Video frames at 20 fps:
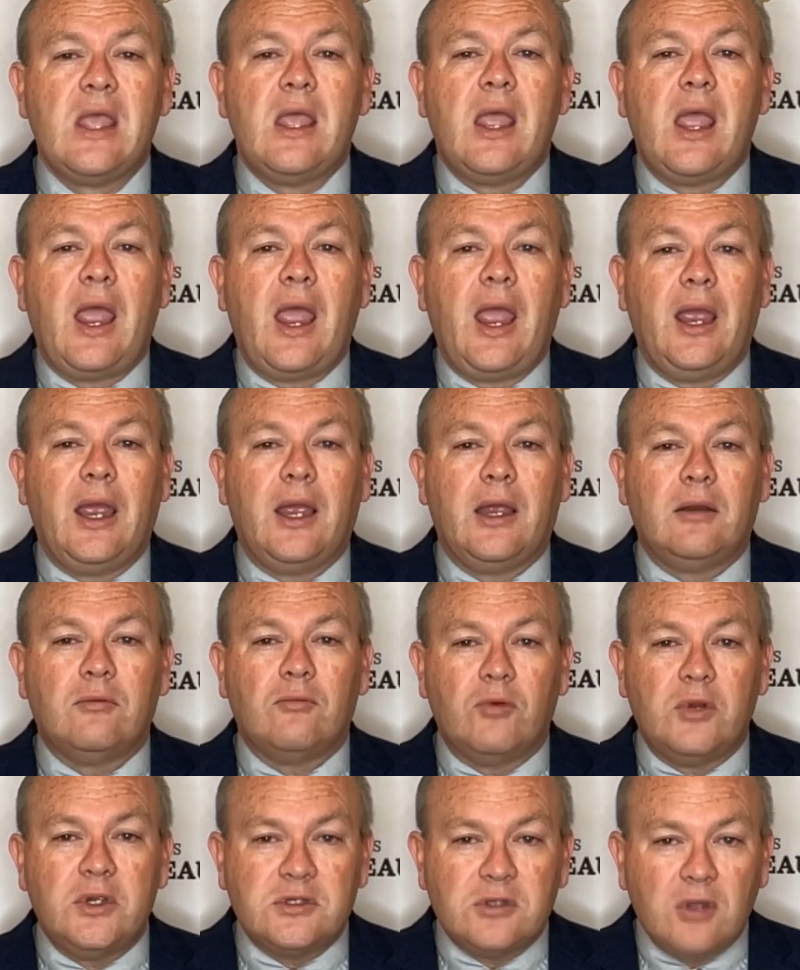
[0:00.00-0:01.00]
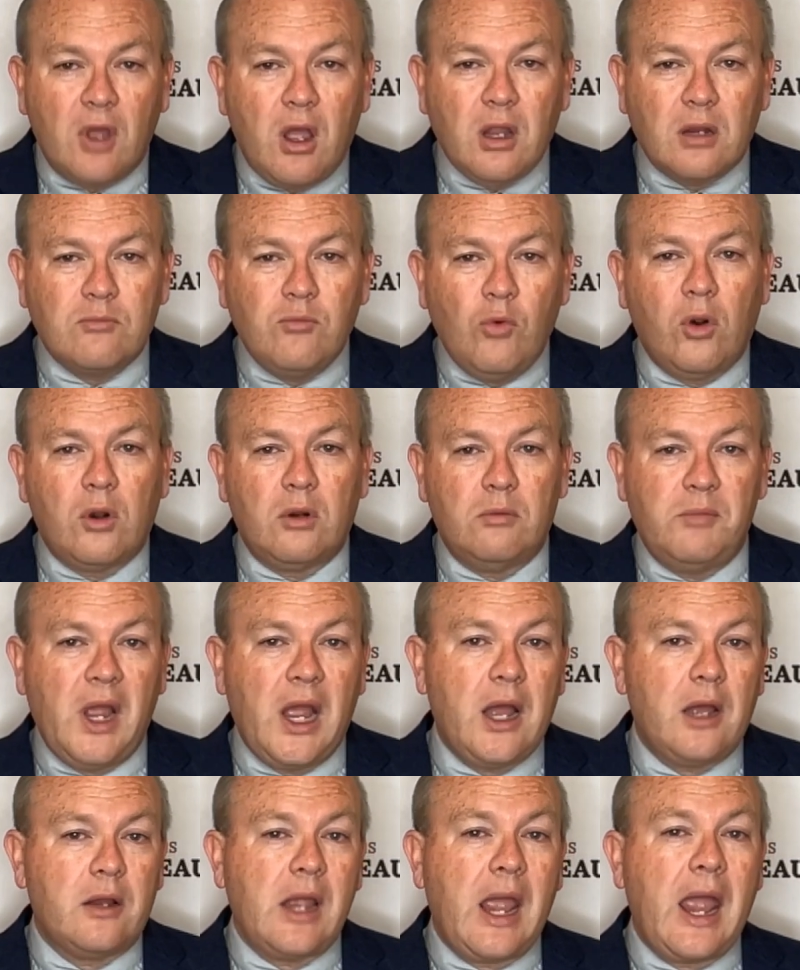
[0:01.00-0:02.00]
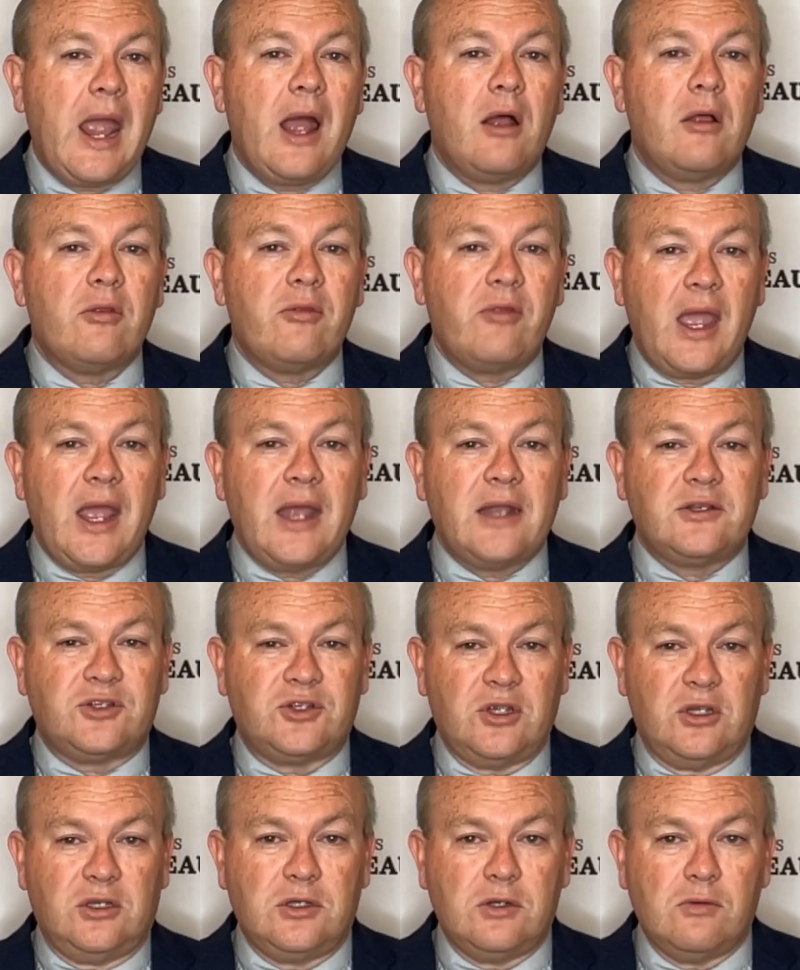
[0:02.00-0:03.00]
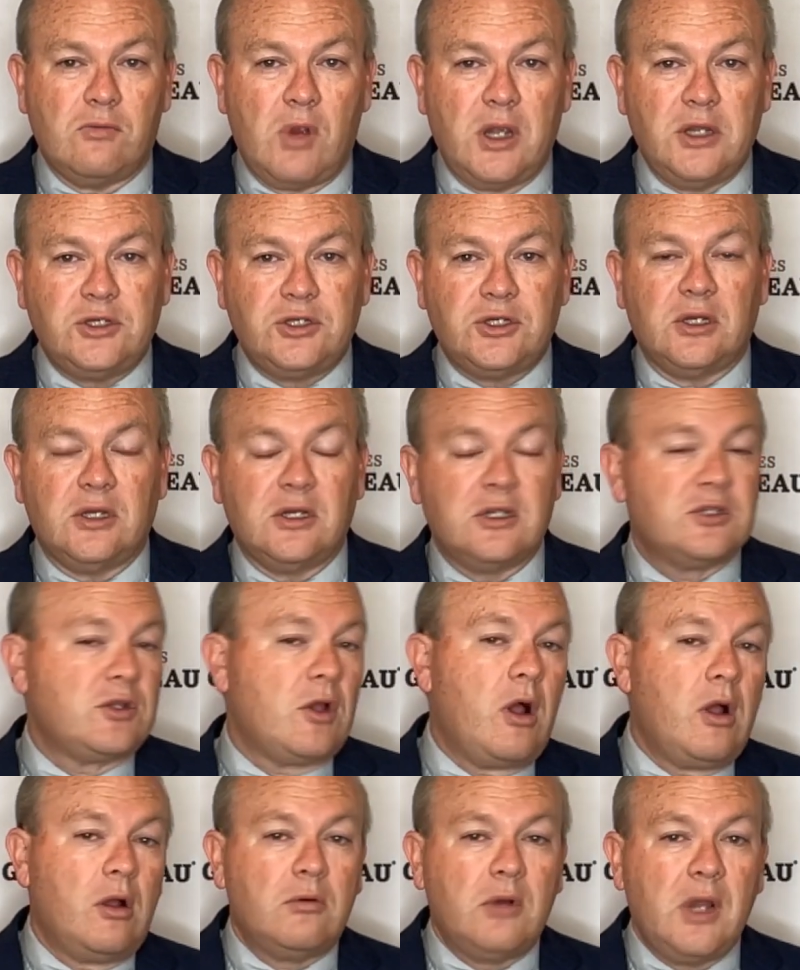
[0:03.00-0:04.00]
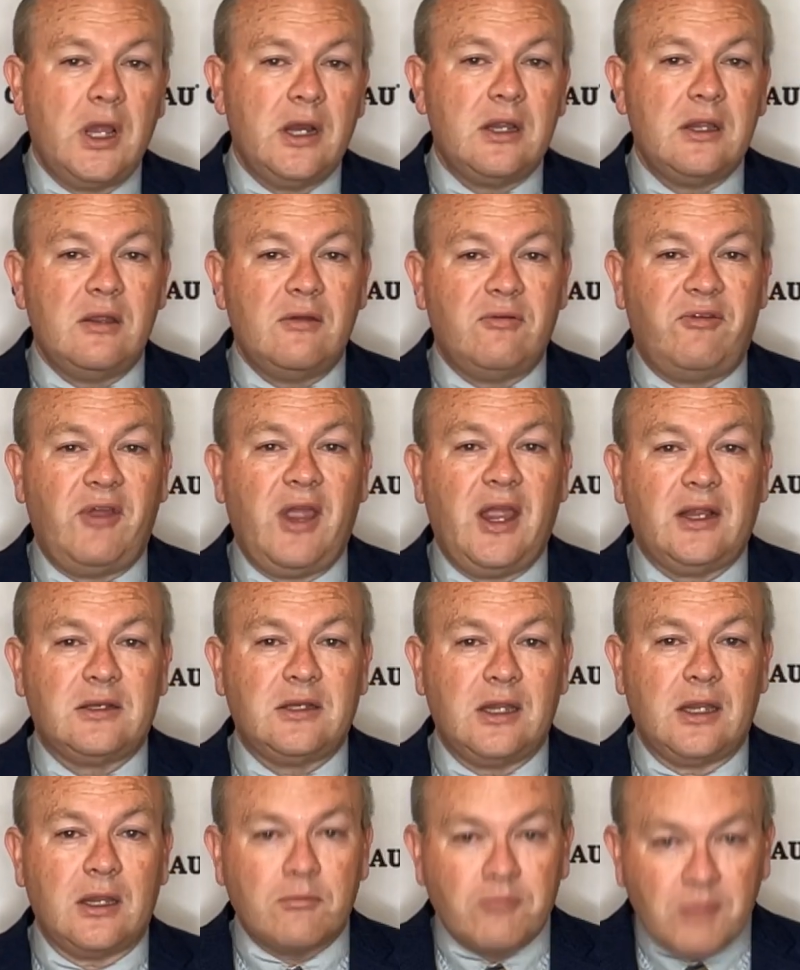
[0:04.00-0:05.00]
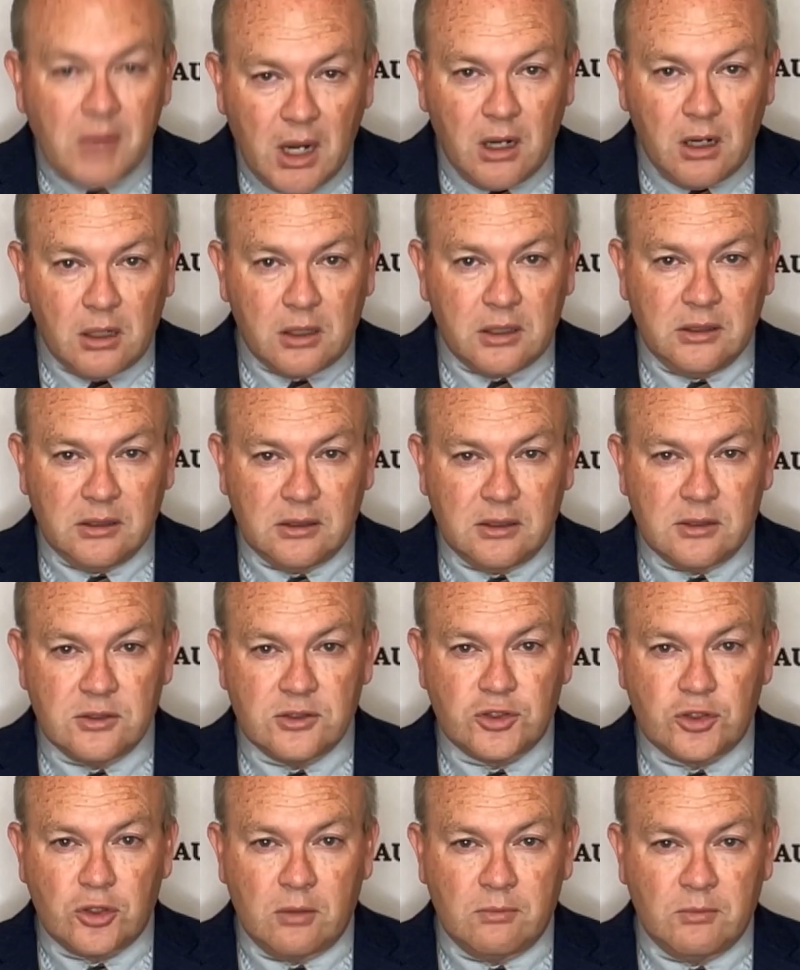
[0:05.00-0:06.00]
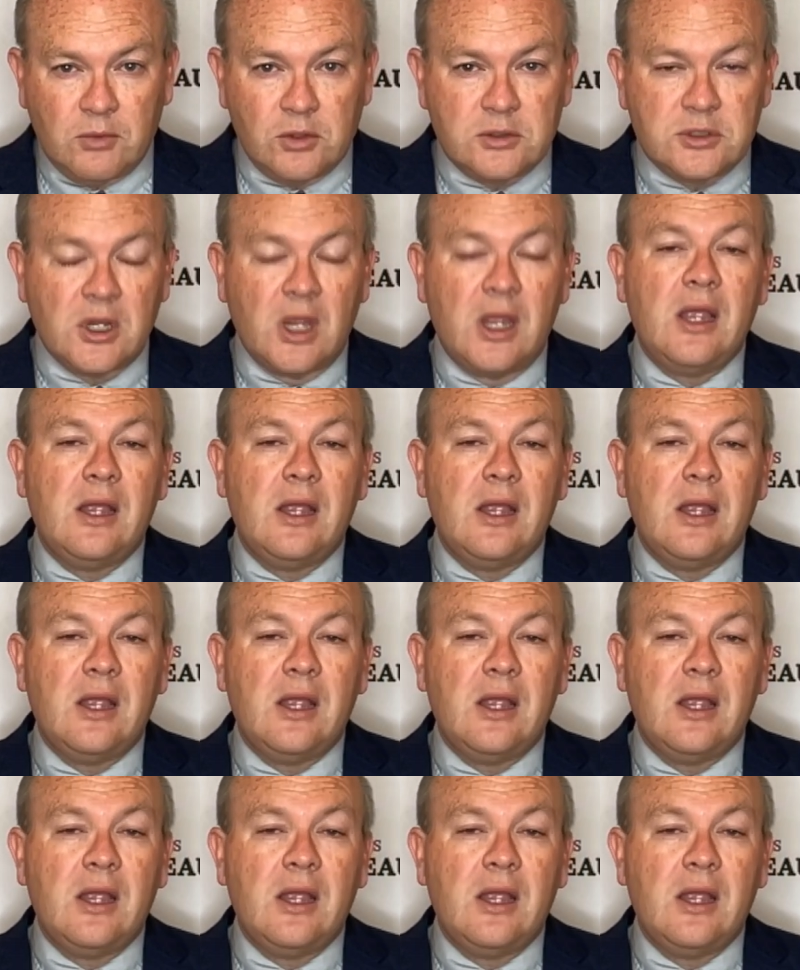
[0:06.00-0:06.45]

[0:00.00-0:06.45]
and we talk more about how that situation is already affecting American consumers.